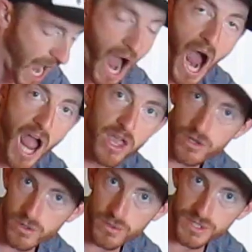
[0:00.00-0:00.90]
I
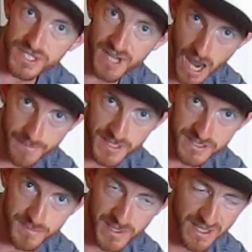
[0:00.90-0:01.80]
use
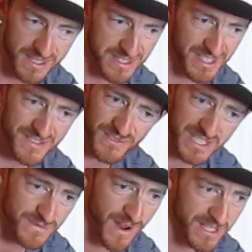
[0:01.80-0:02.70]
diamonds because,
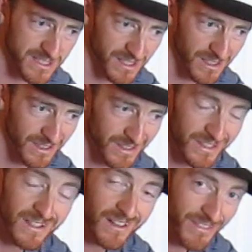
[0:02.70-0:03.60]
let's face it,
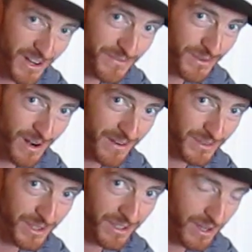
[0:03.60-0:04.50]
they're forever, you